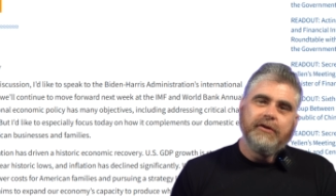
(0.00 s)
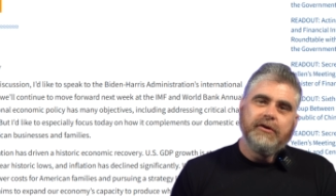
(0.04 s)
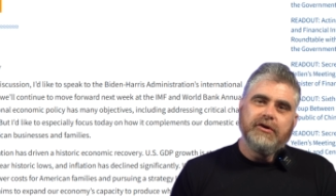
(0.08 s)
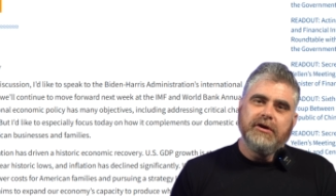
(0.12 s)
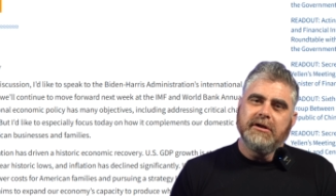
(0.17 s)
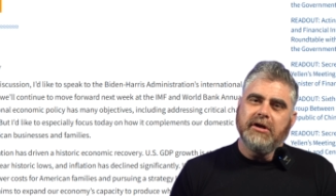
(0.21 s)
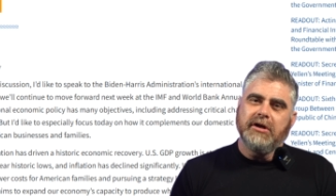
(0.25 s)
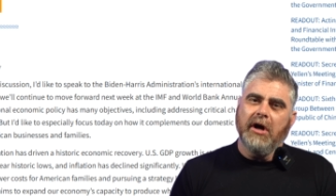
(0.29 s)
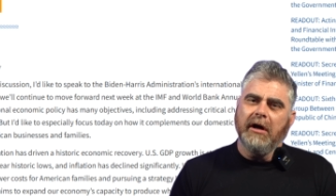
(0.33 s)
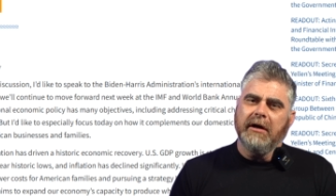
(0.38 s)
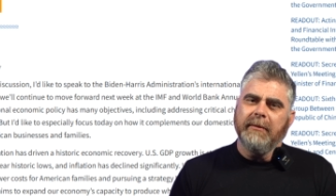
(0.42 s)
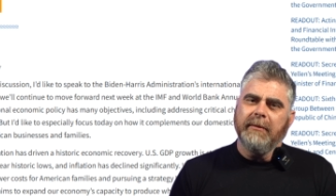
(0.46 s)
She
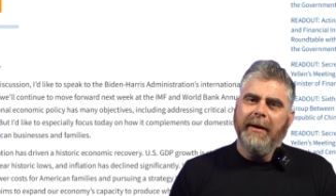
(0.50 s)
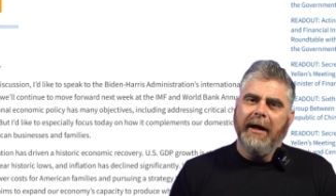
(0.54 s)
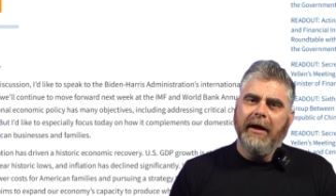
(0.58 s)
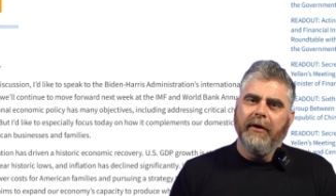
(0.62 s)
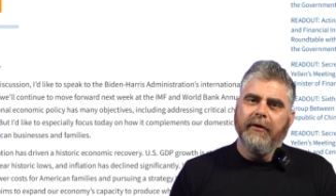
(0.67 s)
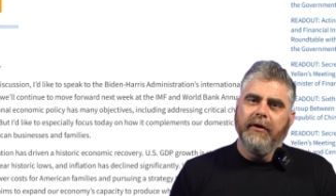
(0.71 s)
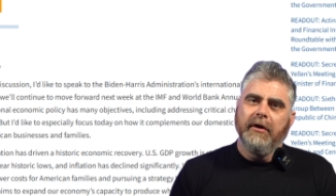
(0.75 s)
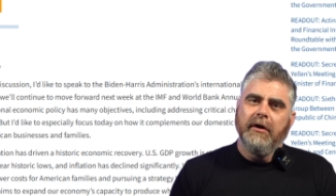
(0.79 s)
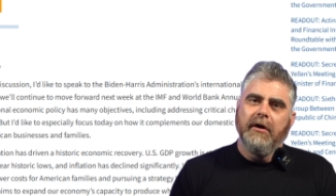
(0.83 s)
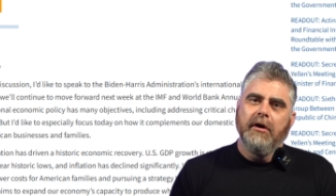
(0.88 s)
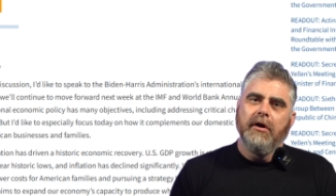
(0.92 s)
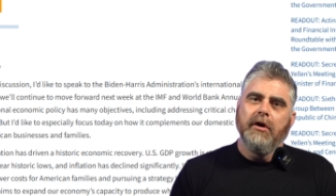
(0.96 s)
talked
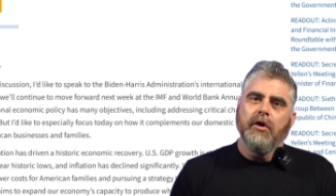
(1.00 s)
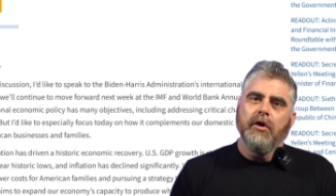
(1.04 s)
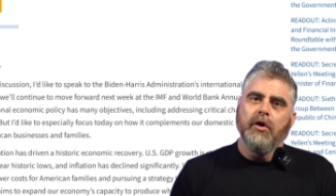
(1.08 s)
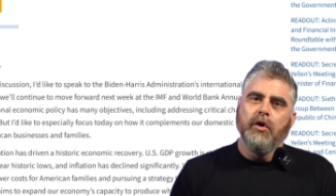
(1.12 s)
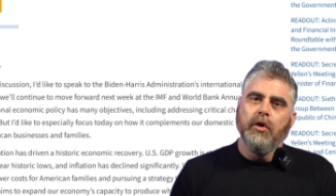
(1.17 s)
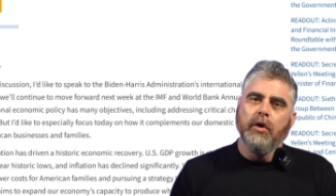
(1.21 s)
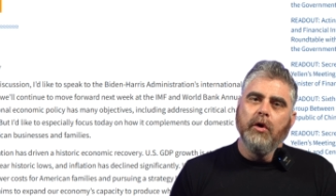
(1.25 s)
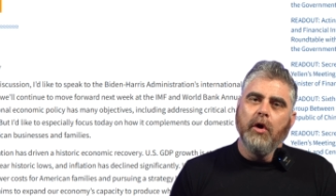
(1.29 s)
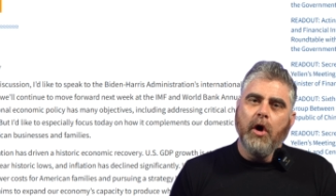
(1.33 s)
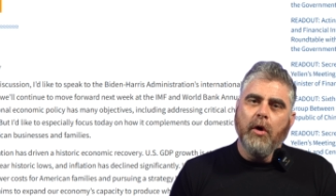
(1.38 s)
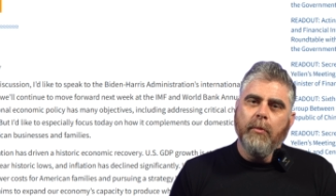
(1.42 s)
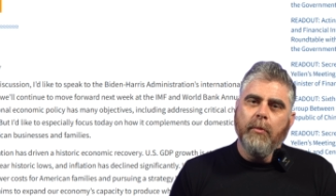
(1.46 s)
about
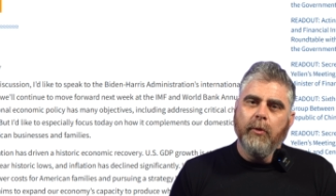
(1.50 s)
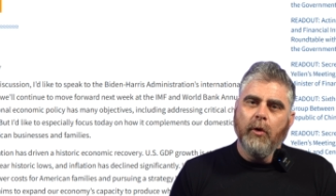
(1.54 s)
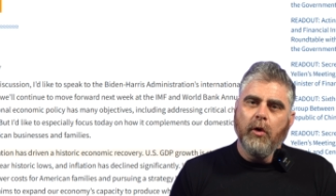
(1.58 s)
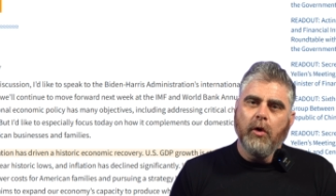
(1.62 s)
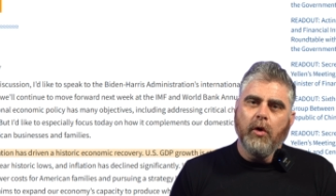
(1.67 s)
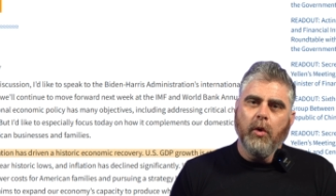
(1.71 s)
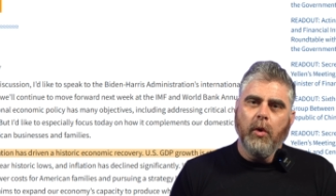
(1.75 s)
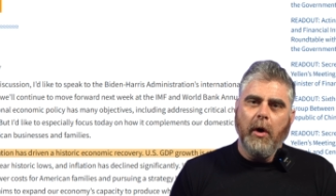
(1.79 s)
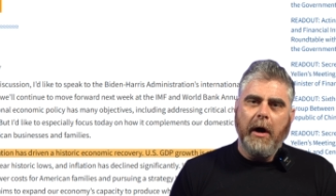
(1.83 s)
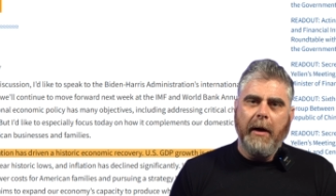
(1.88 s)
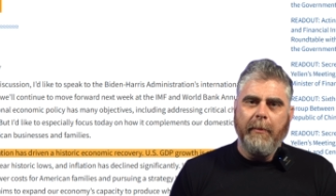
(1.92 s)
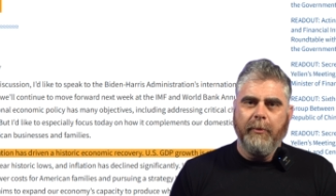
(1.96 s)
global
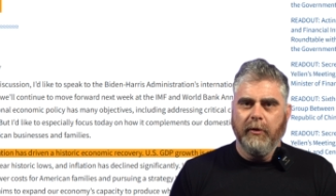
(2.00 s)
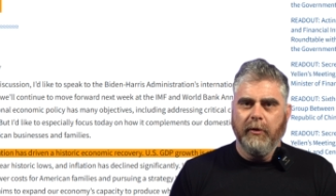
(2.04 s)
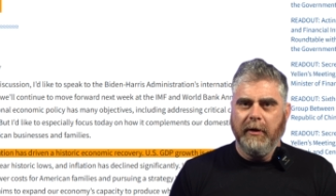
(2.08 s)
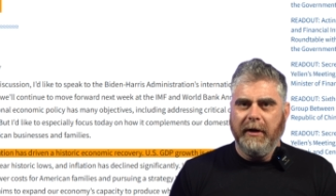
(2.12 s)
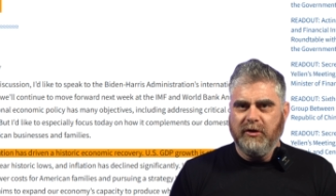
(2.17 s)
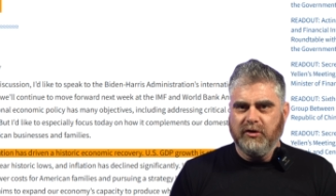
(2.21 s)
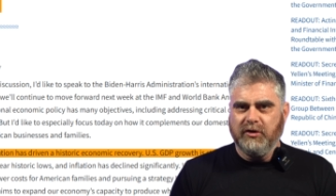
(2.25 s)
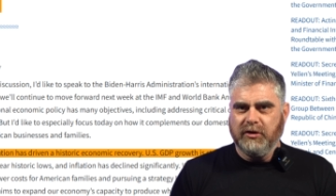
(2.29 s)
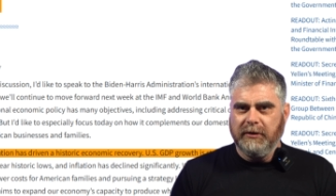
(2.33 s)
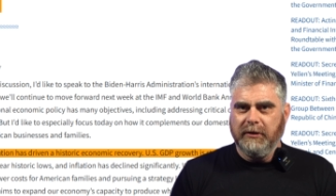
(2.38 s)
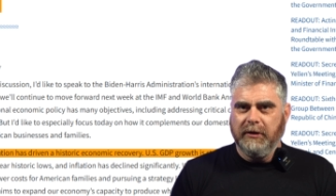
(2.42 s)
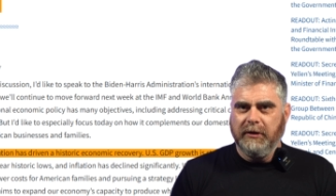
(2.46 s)

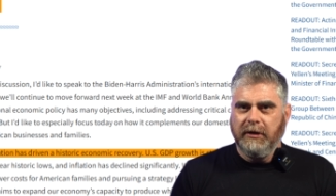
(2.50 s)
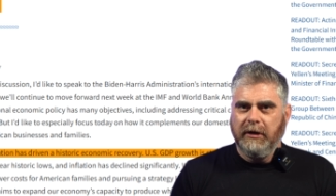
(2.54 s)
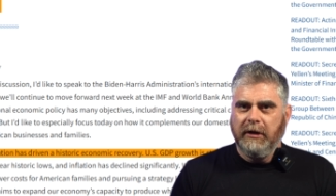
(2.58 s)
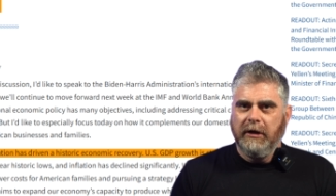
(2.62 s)
cooperation,